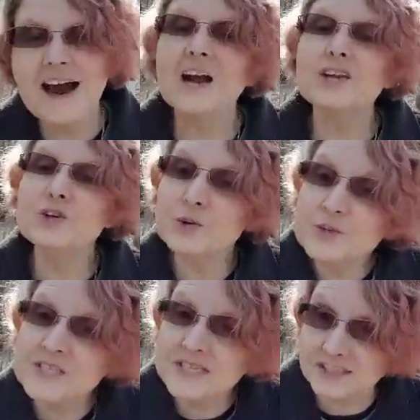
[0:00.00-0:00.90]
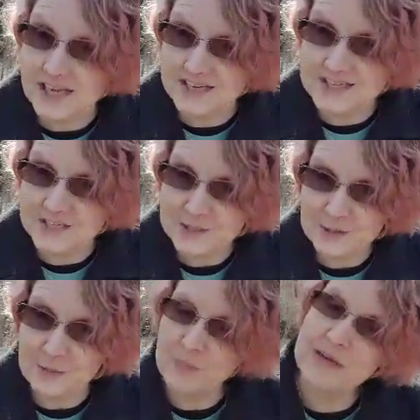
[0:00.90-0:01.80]
I used to like to do
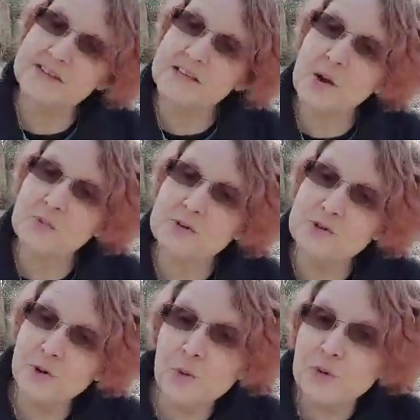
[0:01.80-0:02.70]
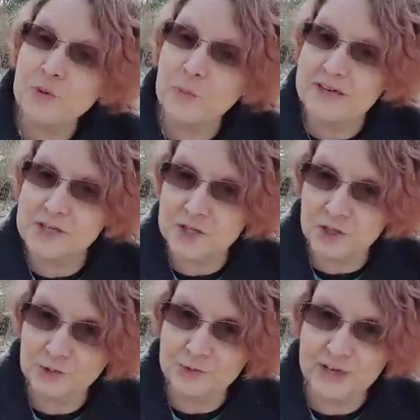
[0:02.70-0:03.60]
it because I would do it with my
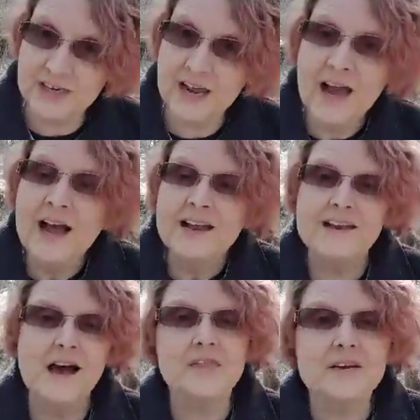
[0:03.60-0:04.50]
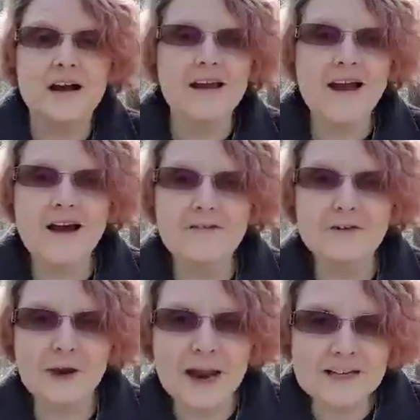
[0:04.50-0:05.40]
children. Now that I have
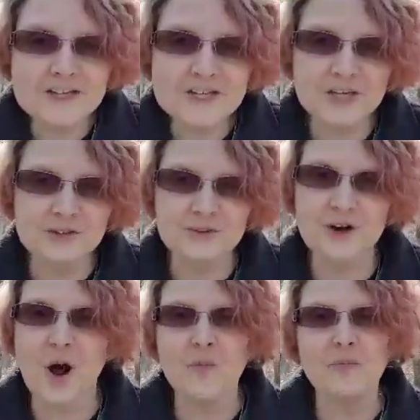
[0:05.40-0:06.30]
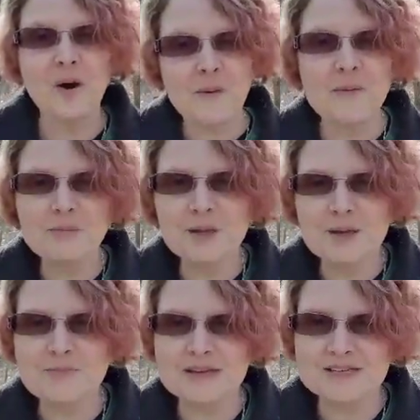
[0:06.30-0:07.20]
grandchildren, I'll
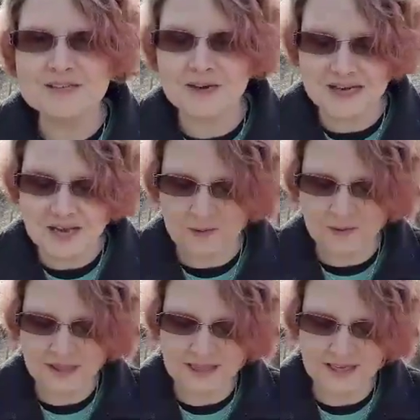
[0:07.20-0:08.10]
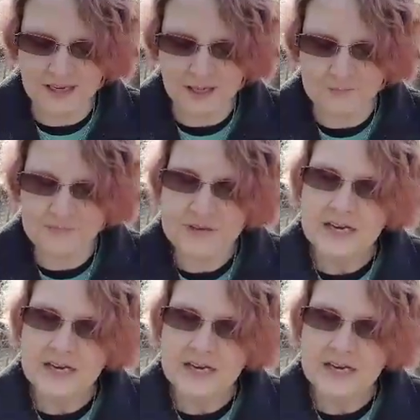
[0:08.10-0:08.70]
probably be doing it with them.